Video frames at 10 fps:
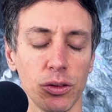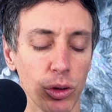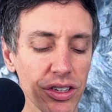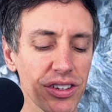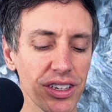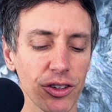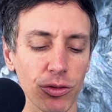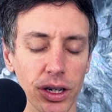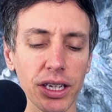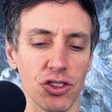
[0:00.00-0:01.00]
What is it that you're
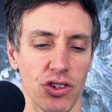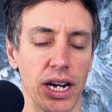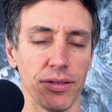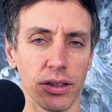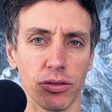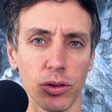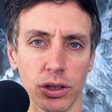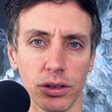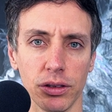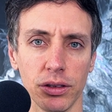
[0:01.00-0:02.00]
really striving
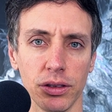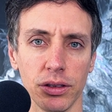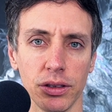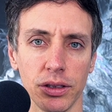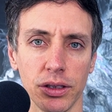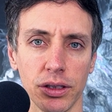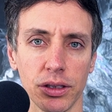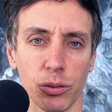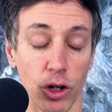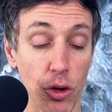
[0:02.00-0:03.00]
for?
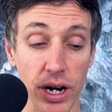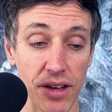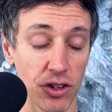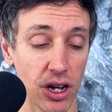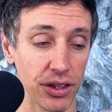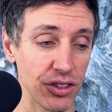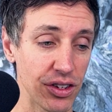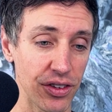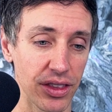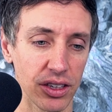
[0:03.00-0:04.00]
We're going after all these
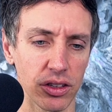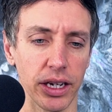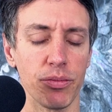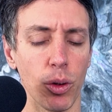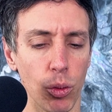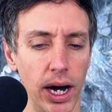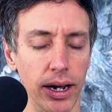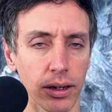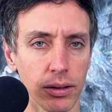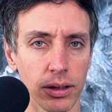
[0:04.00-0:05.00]
different things in life, but
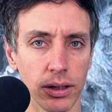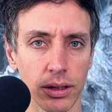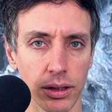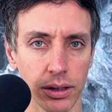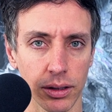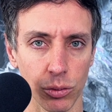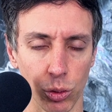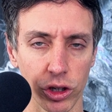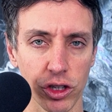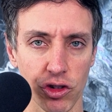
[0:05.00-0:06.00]
why?
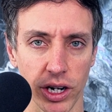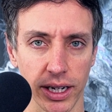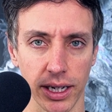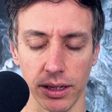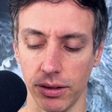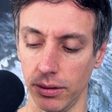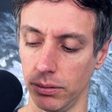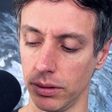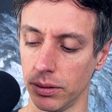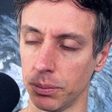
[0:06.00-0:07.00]
What are you trying to get
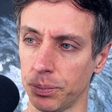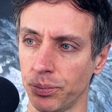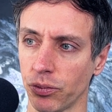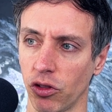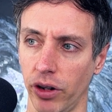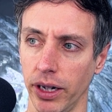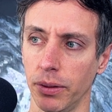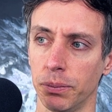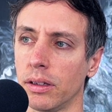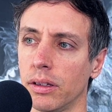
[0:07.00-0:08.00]
to?
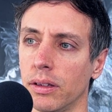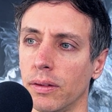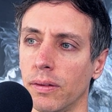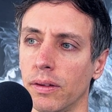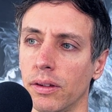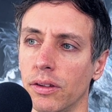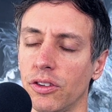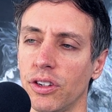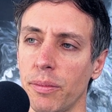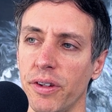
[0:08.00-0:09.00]
Right?
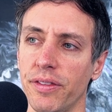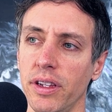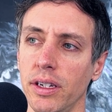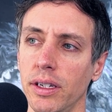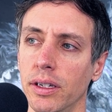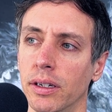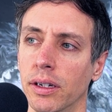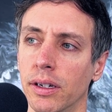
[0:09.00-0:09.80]
Some of the